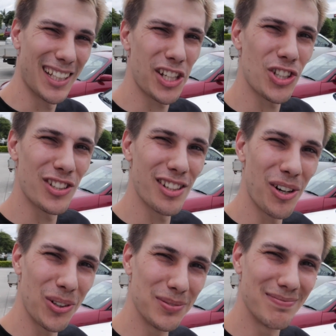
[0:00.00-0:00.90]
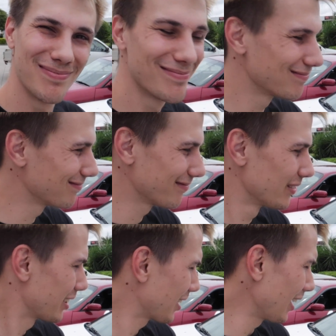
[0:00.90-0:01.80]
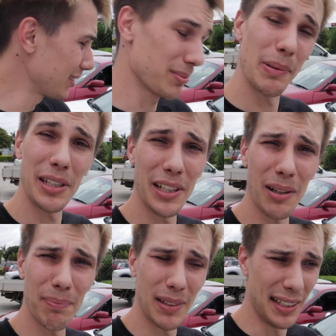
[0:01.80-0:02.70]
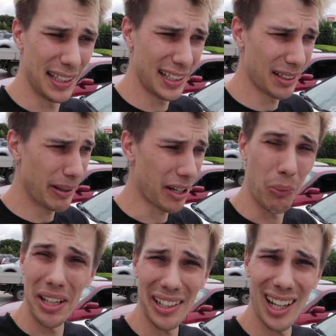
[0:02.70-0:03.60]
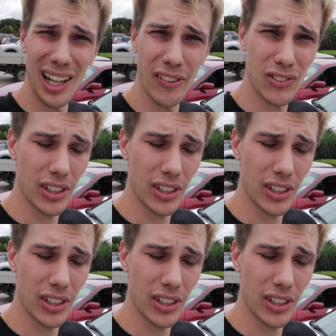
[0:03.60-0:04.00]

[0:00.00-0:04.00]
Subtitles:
She sold. Guys will pick it up in about a week and a half,